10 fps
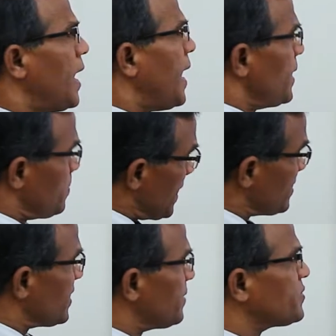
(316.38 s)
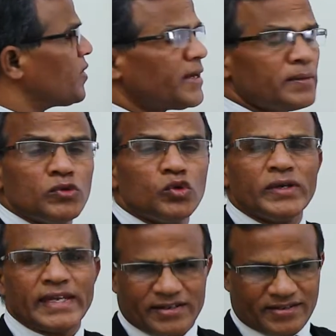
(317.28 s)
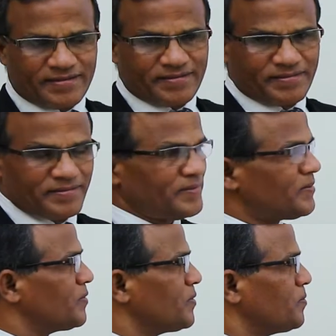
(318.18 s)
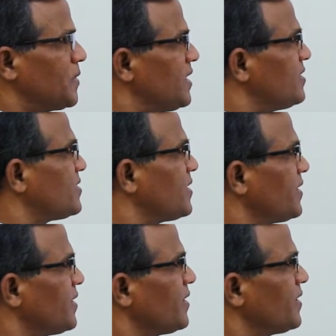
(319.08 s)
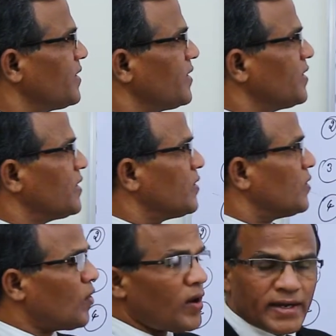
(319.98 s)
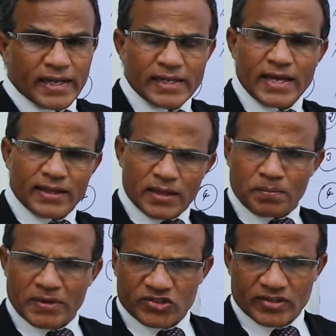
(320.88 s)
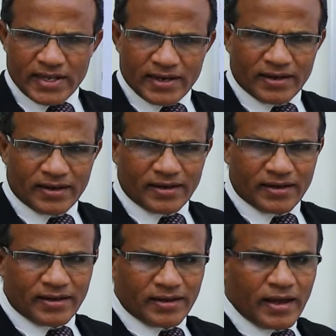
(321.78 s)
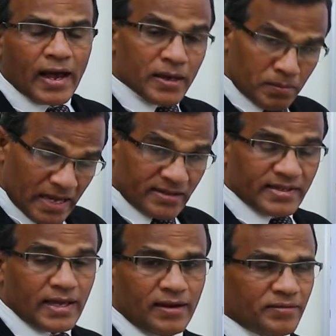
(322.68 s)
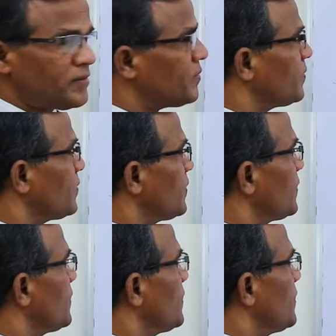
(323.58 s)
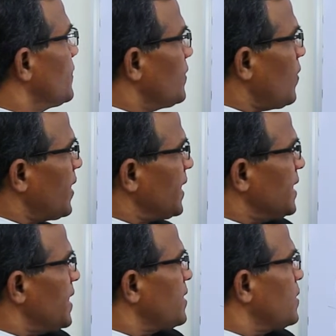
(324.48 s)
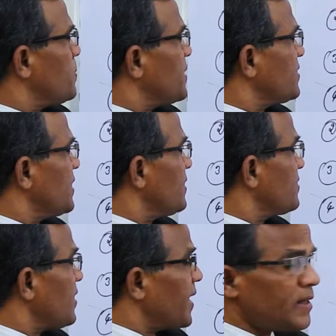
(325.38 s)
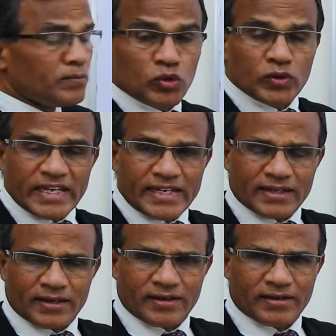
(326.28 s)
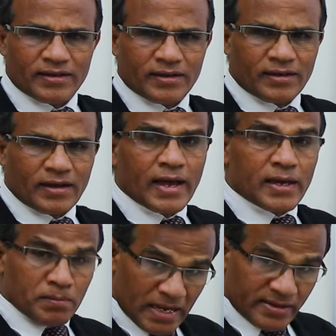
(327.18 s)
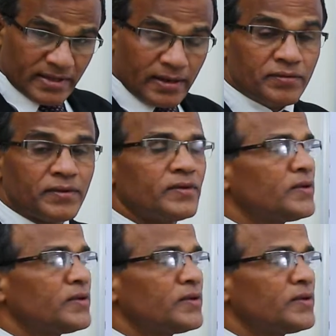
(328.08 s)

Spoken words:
I myself saw him do it. Means not any other person. I myself, not any other person saw him do it. I myself